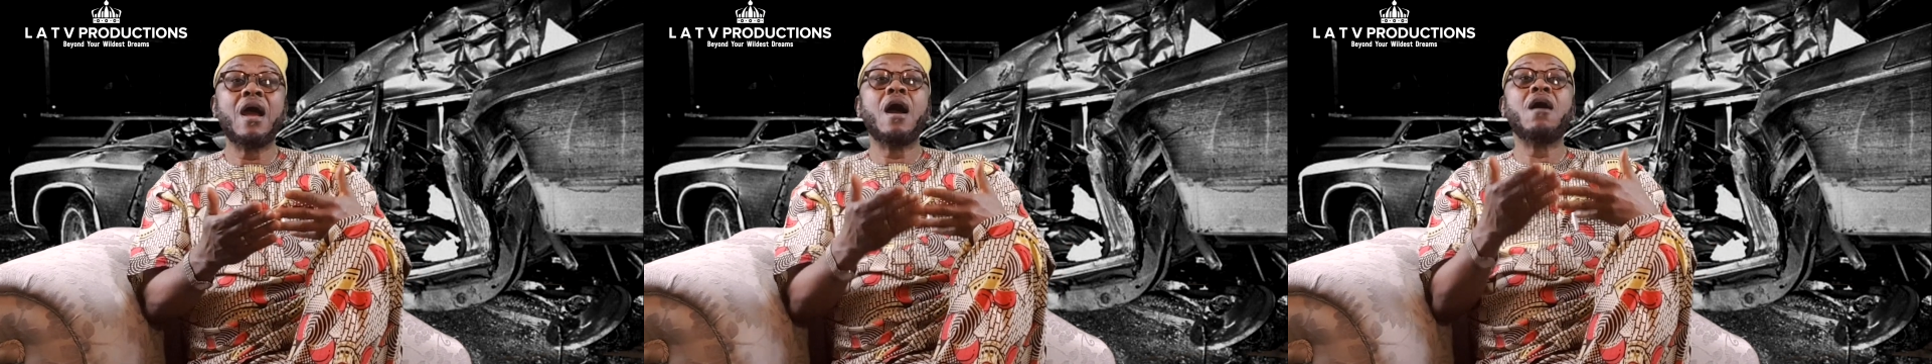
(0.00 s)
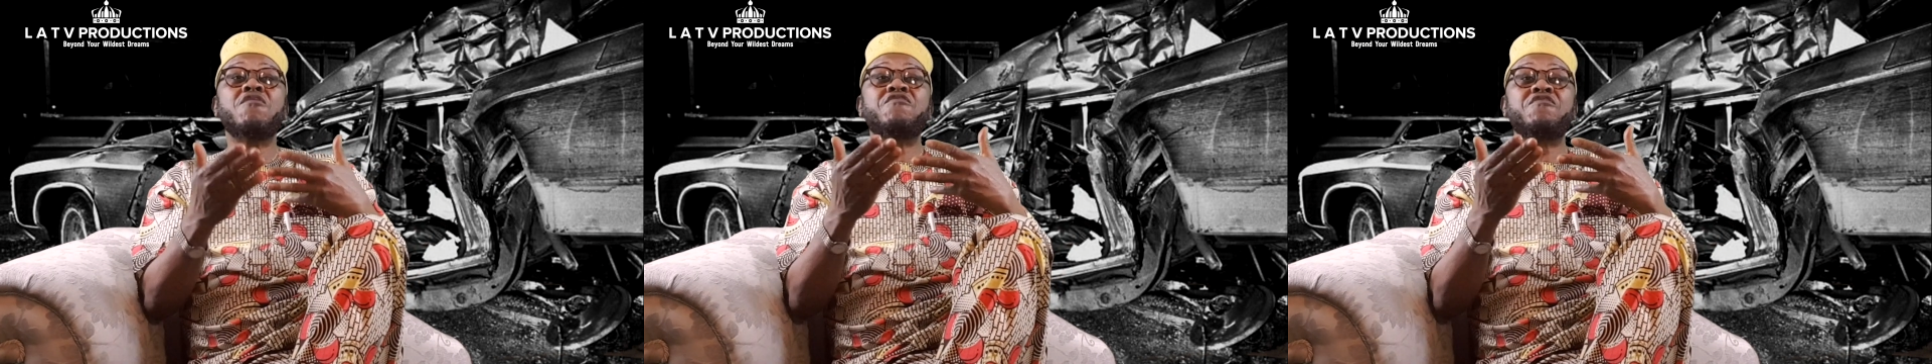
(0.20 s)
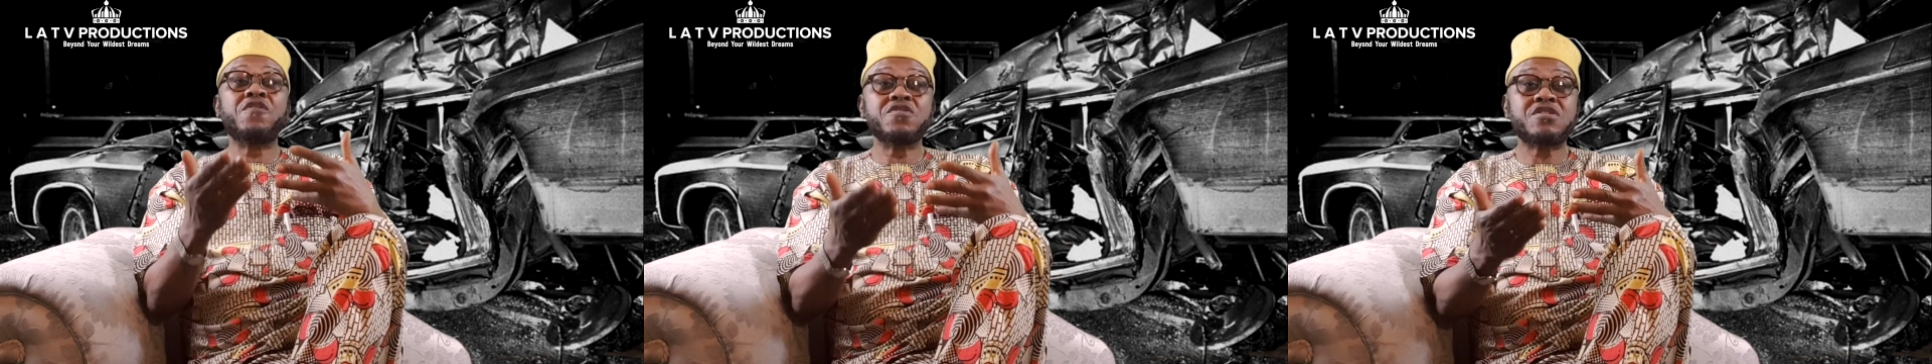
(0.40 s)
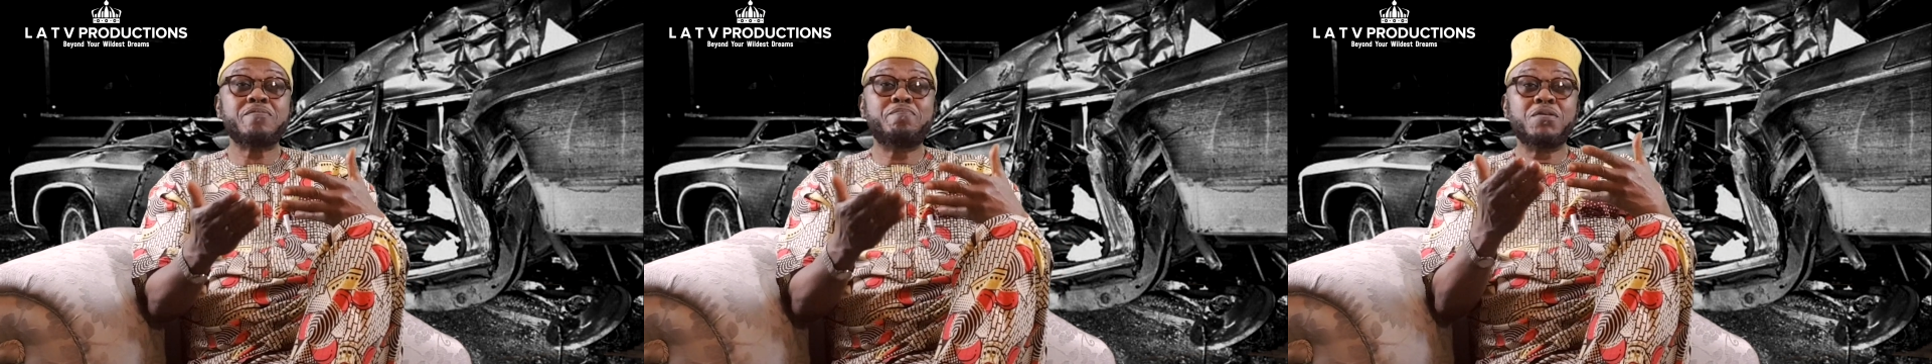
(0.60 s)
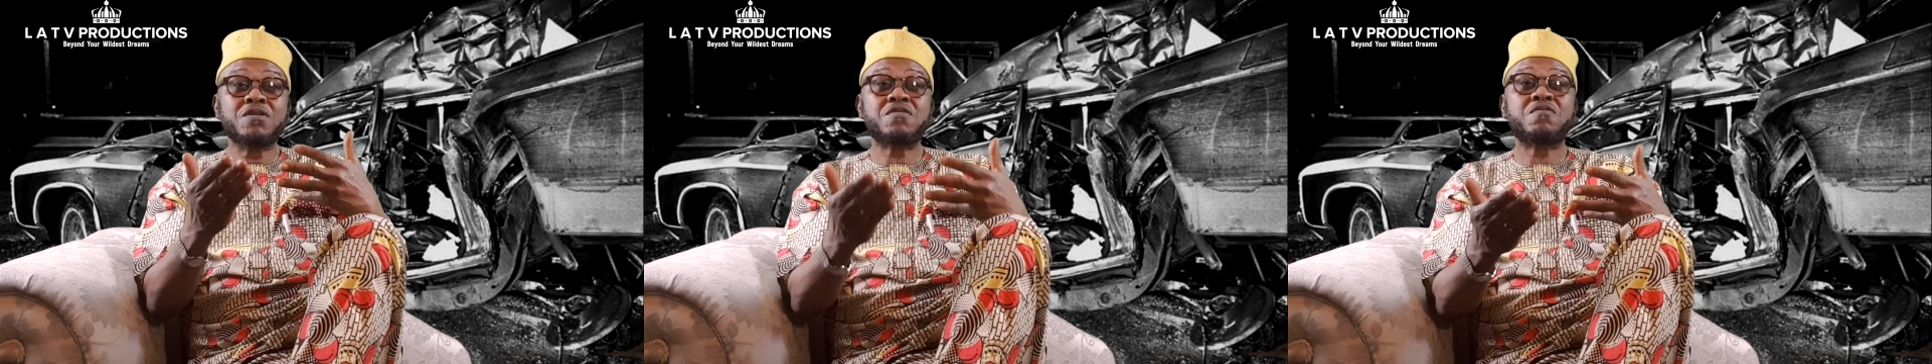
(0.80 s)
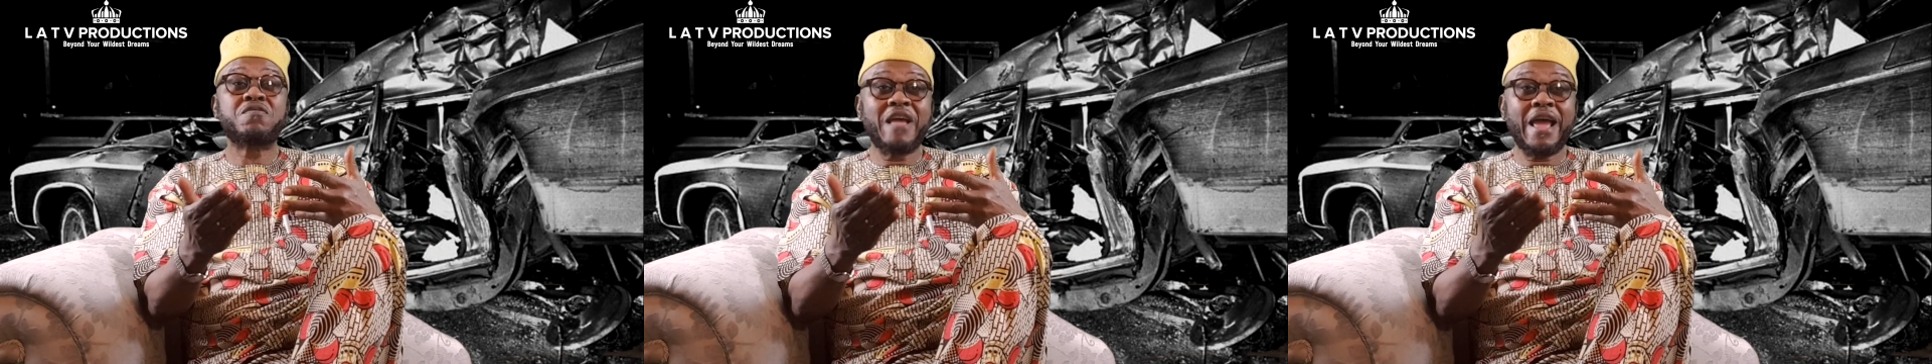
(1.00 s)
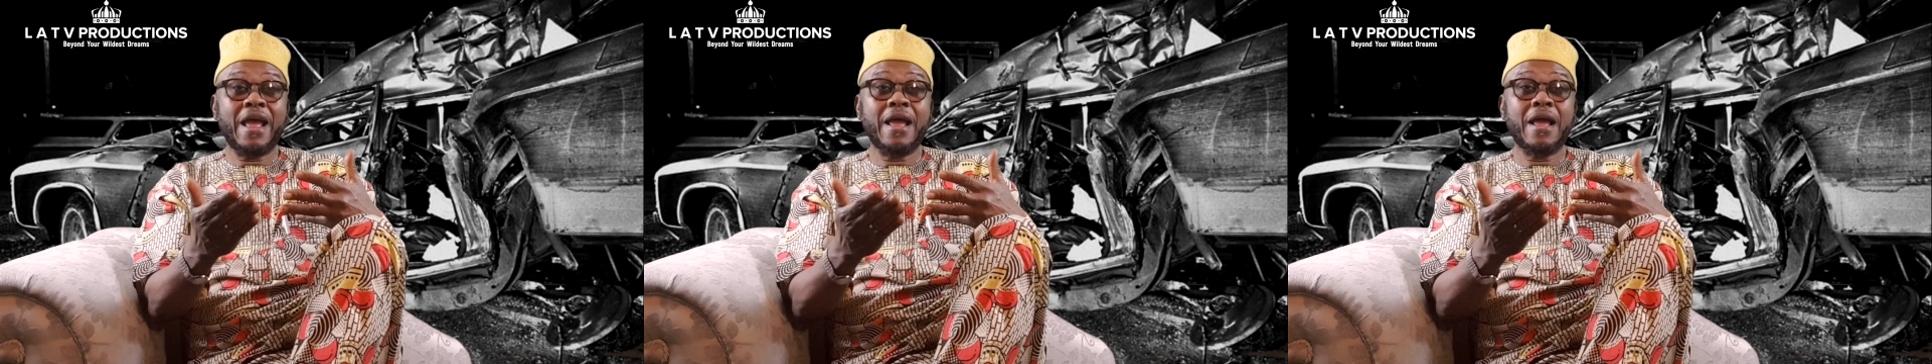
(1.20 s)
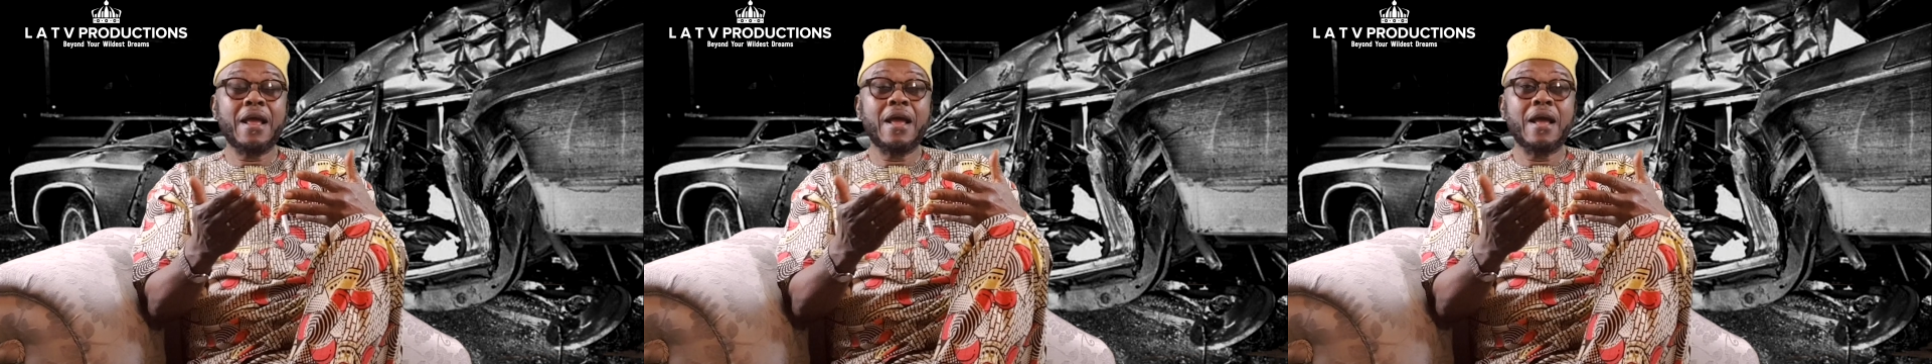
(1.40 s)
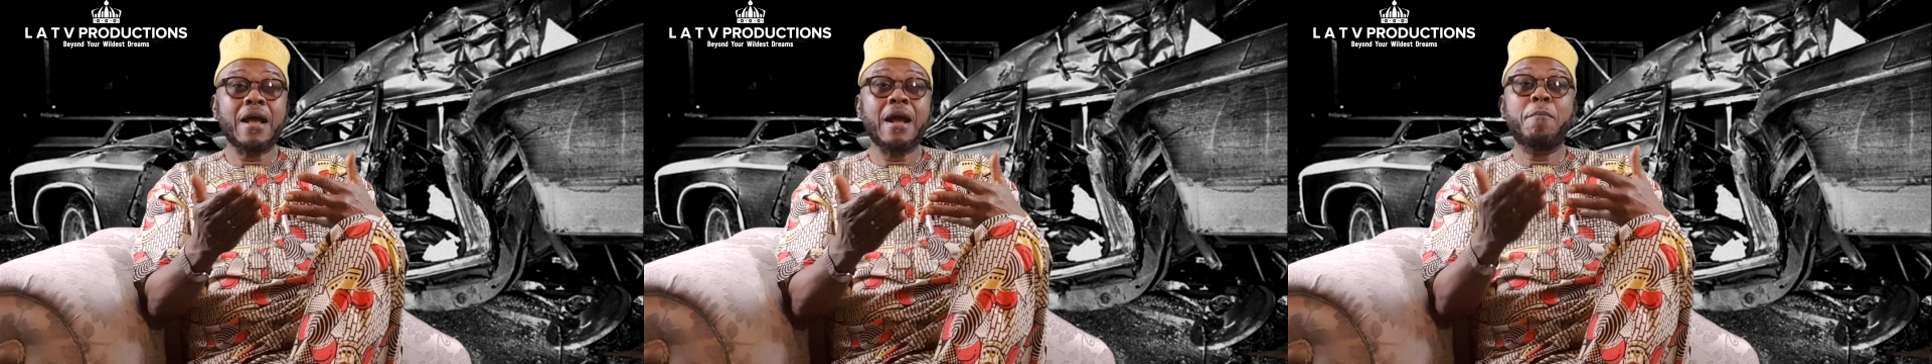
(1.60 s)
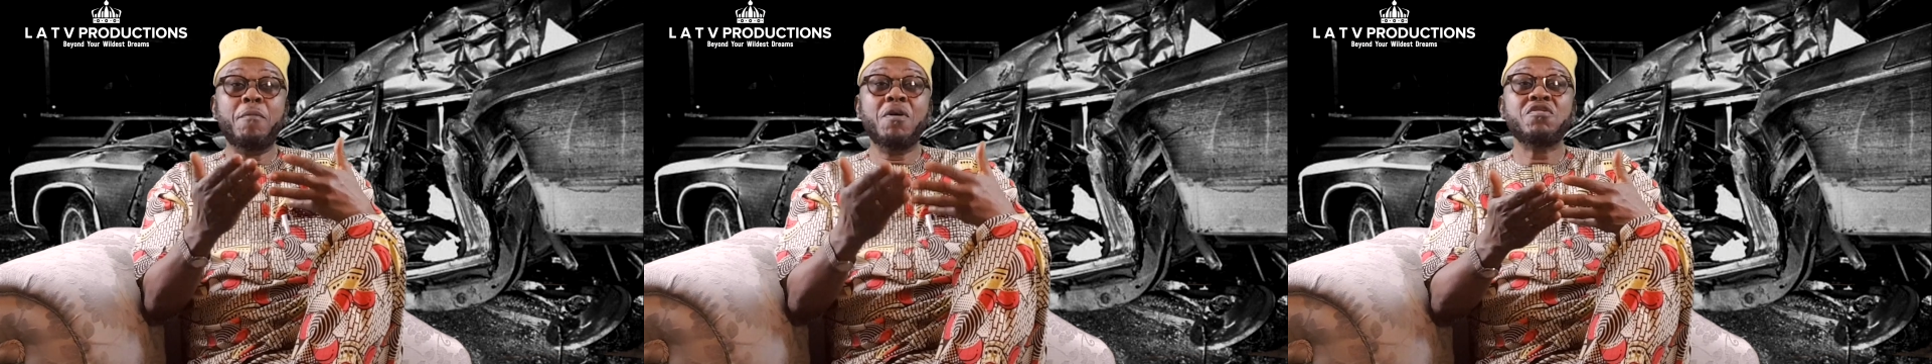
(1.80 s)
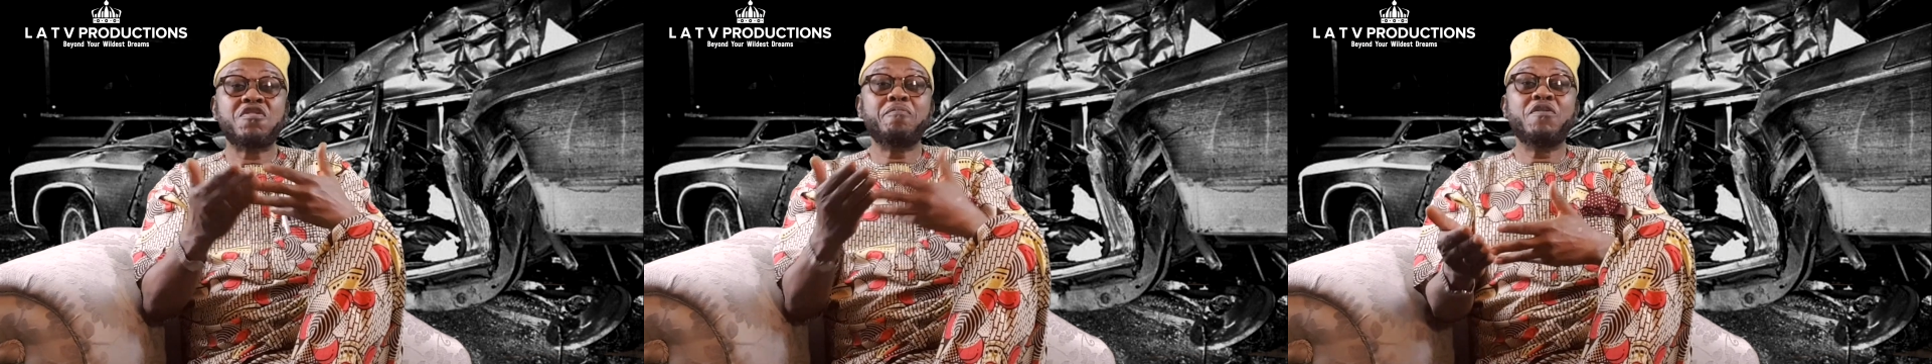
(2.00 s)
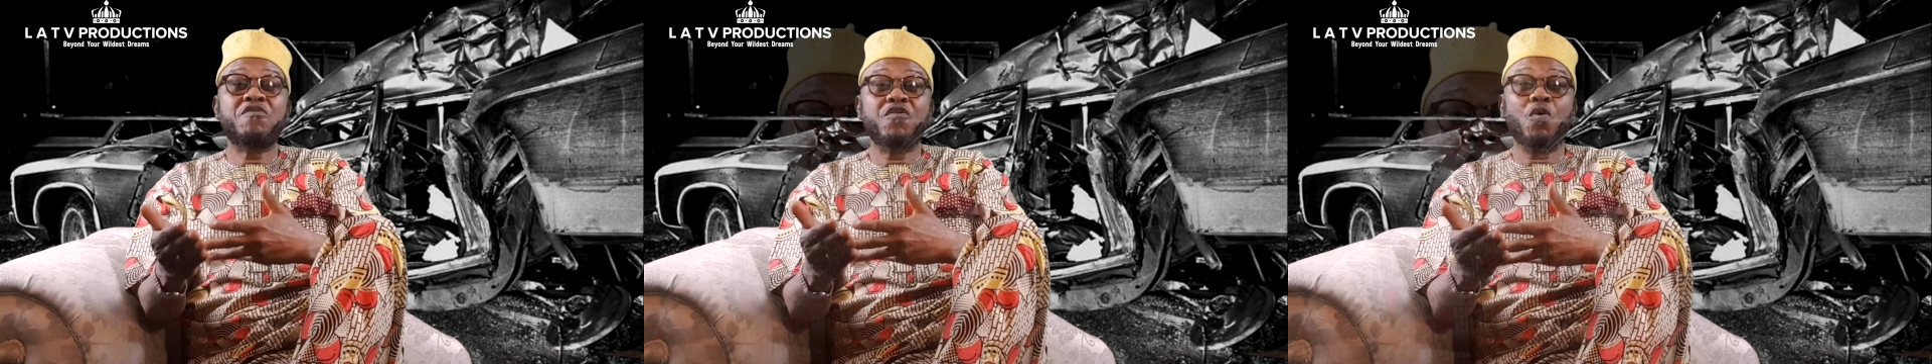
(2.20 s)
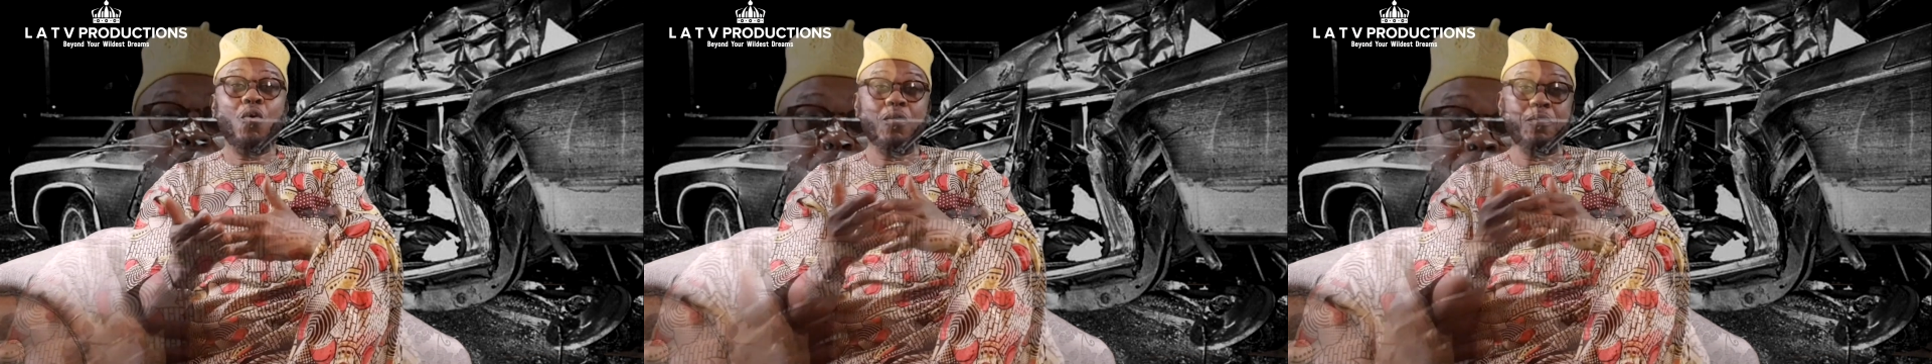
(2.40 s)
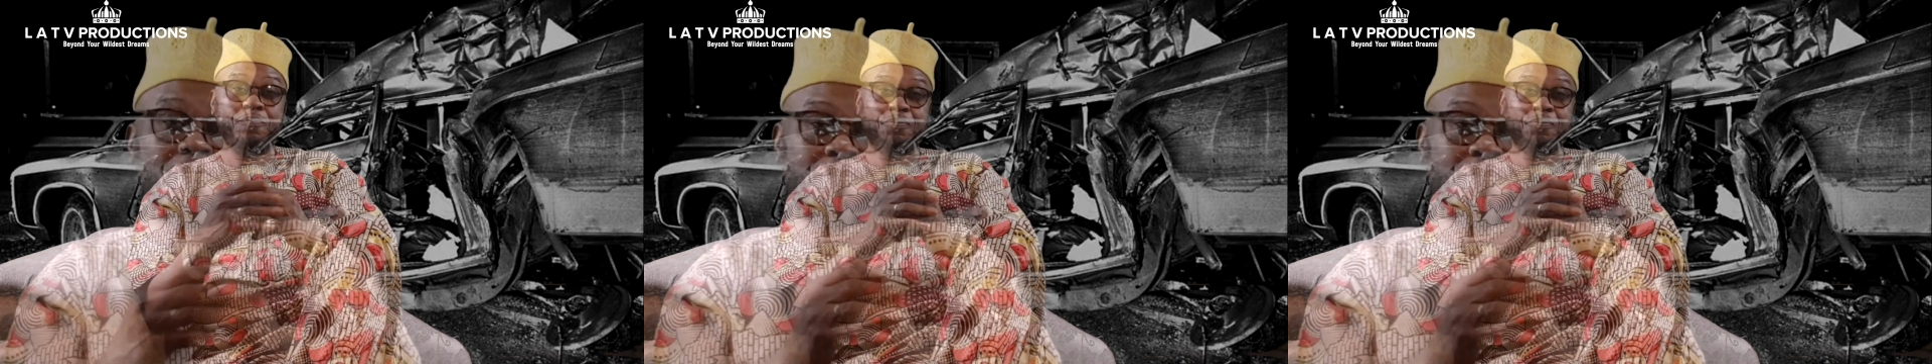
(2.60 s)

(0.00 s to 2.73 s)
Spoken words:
her first birthday a month before.